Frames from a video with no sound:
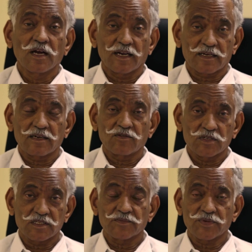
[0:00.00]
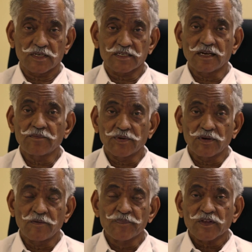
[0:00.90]
I'll tell you one simple
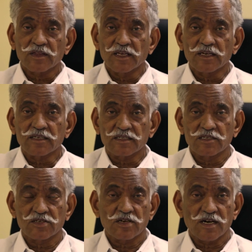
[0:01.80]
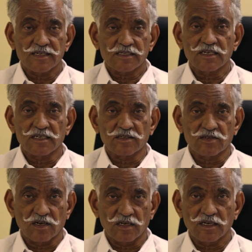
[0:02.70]
example. The anesthesia residents
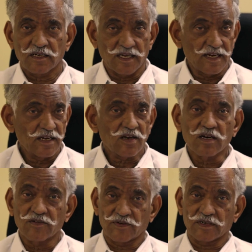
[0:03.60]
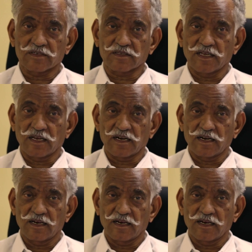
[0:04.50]
run a daily conference there,